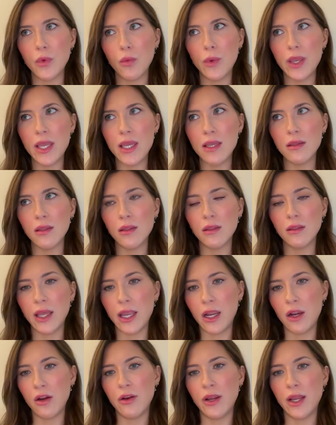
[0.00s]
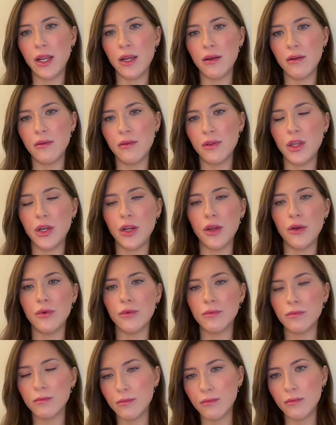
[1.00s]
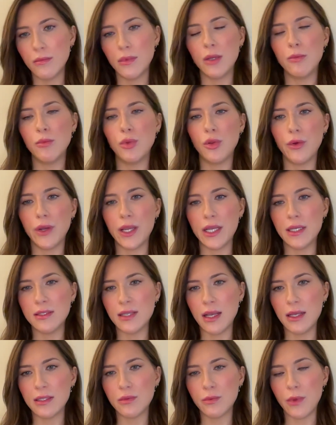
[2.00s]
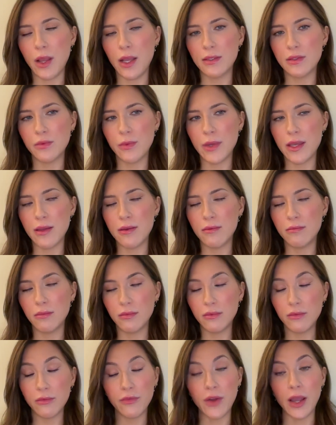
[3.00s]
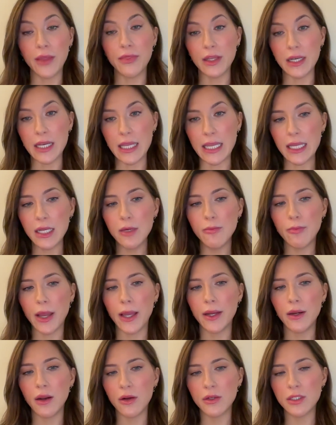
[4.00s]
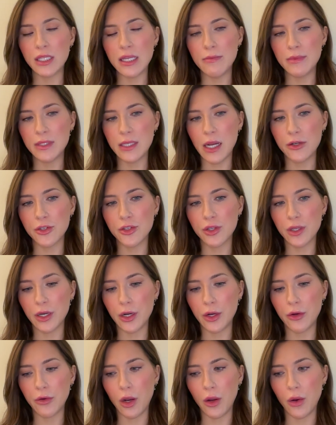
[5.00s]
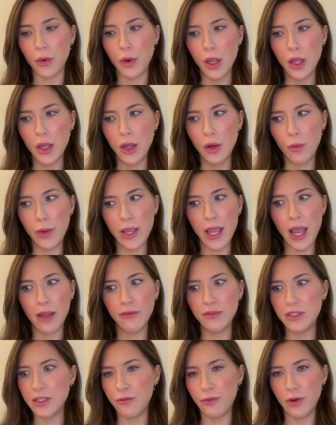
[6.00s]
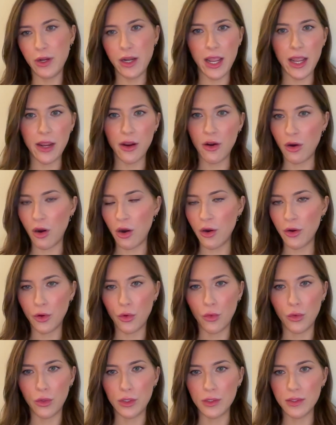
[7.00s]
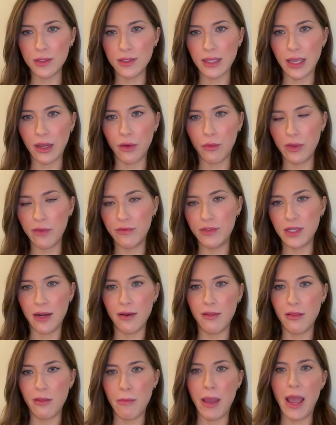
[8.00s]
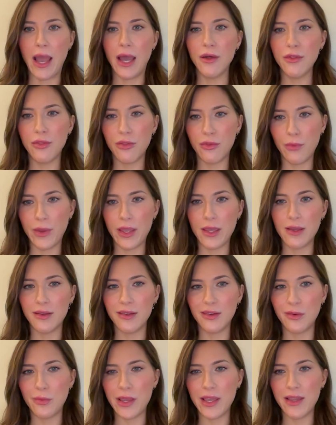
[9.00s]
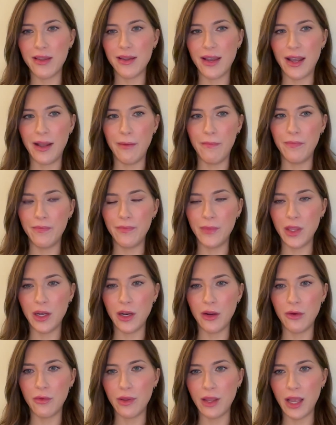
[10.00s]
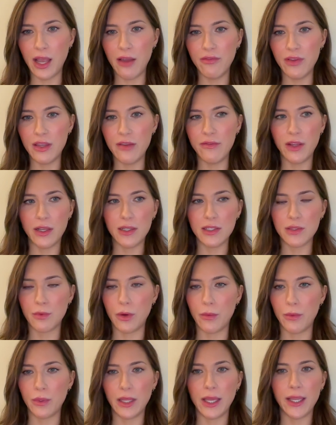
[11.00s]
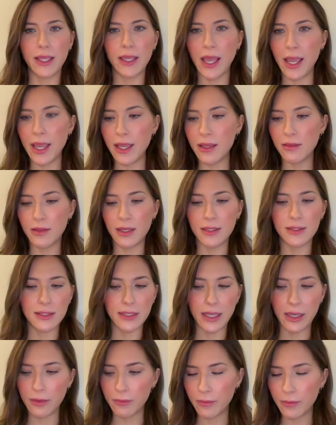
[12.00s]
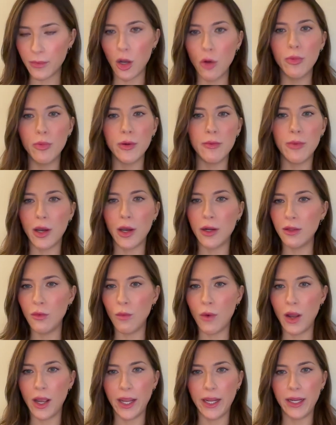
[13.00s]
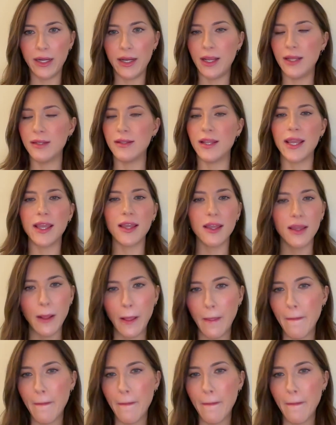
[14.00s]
We layer in, employees as we find the need, but our team's naturally going to grow. We have different ARR goals. Like we've done the math. We have evenings where we're like, Kate, let's like open a bottle of wine and like